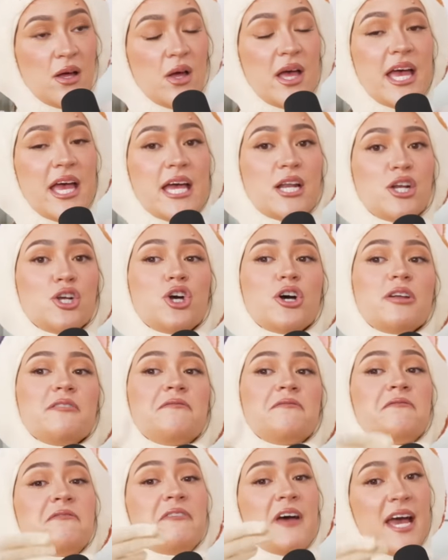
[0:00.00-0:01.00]
in good
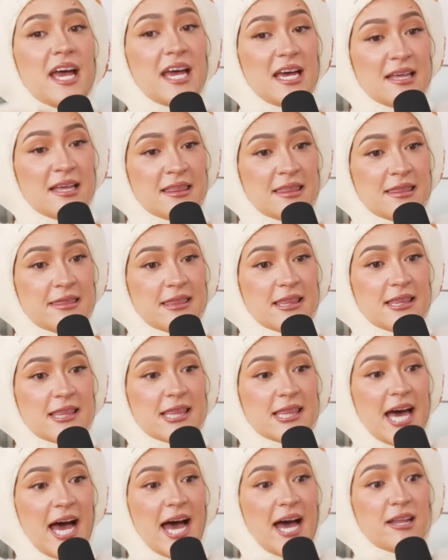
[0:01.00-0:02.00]
faith
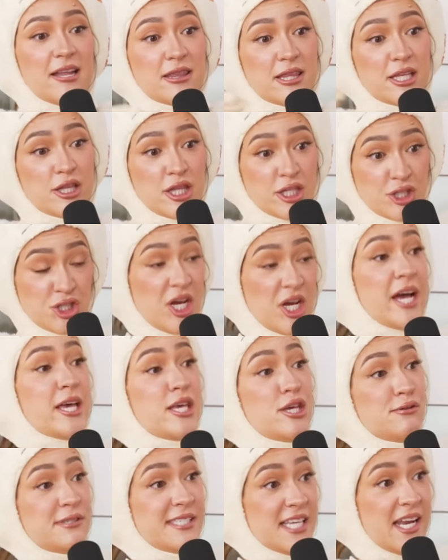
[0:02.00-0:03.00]
that the check
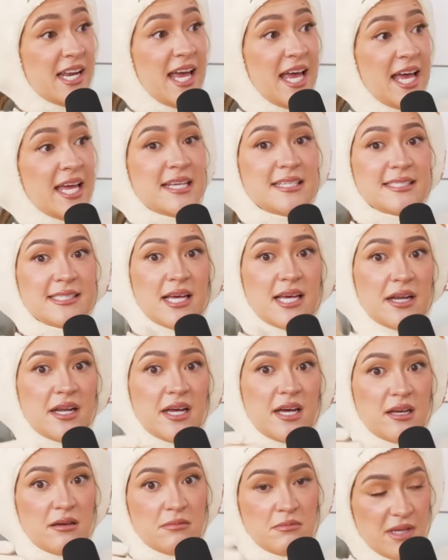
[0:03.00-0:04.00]
you sent in is
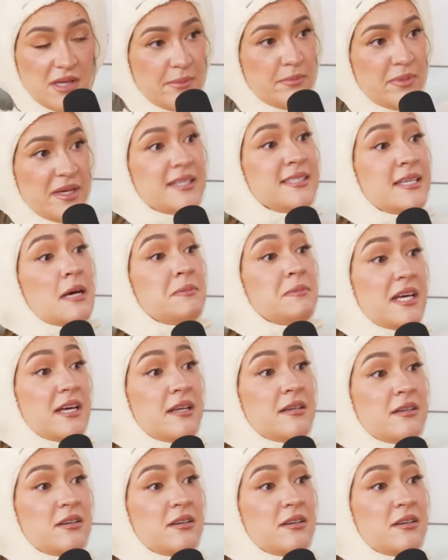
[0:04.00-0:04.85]
gonna be accepted.